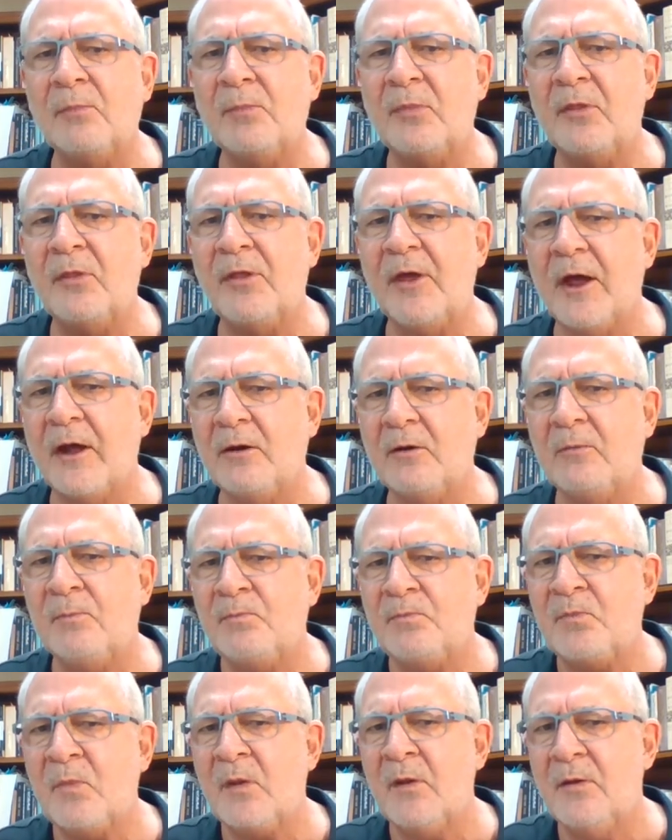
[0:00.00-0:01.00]
than
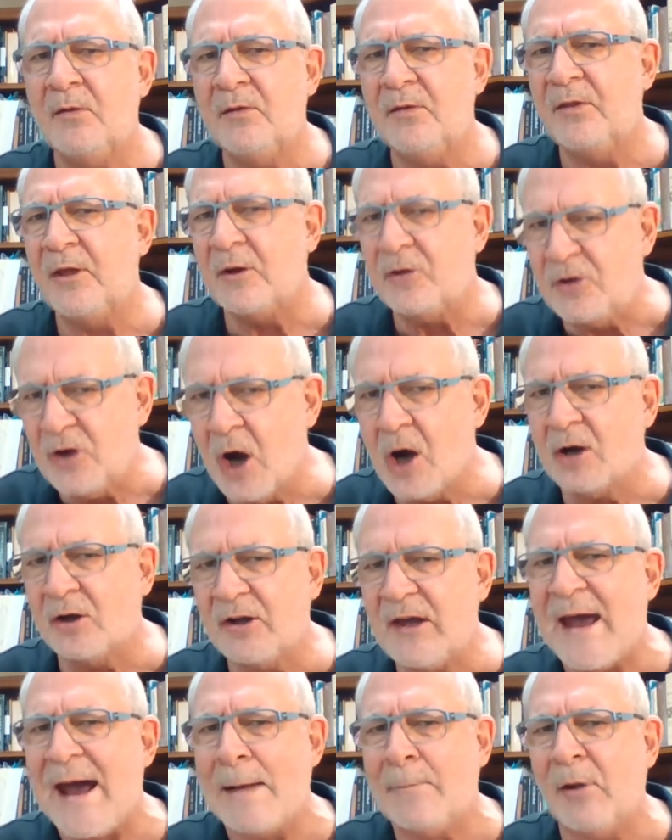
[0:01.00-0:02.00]
young
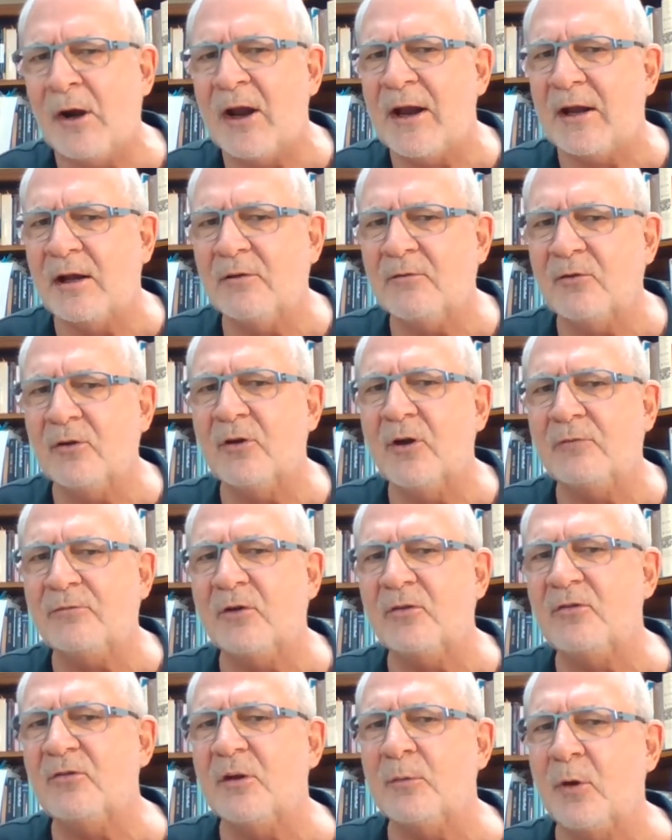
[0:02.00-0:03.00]
Cabernet of a
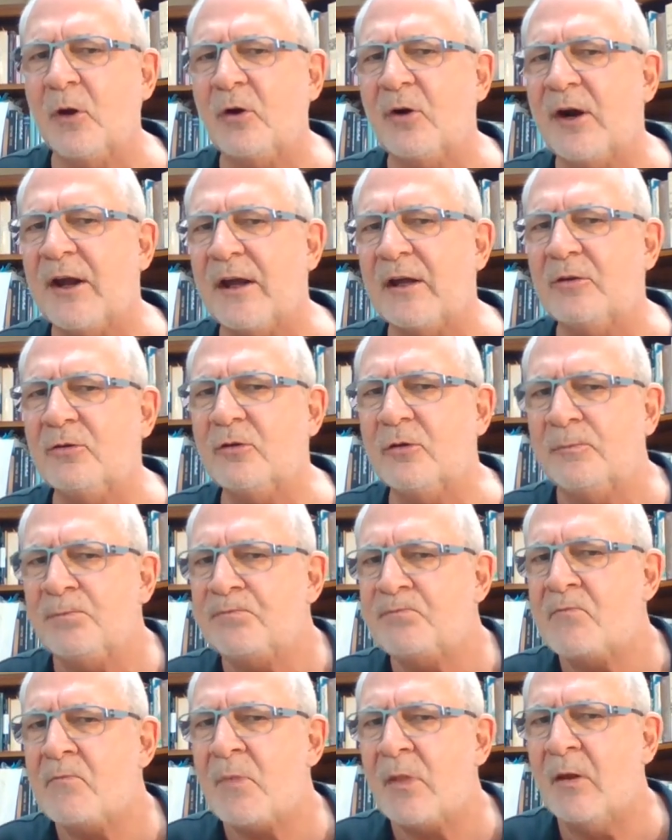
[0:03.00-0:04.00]
similar age.
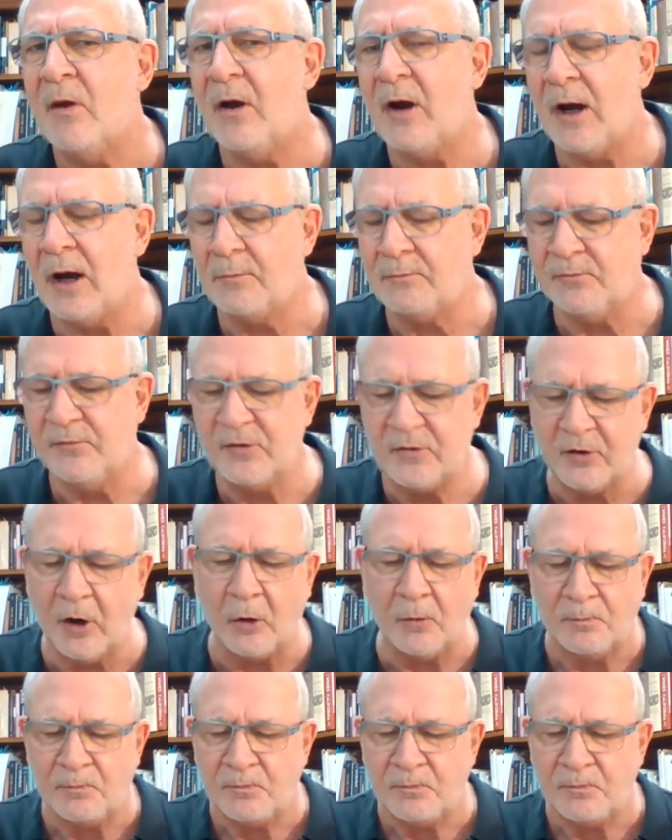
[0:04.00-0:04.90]
So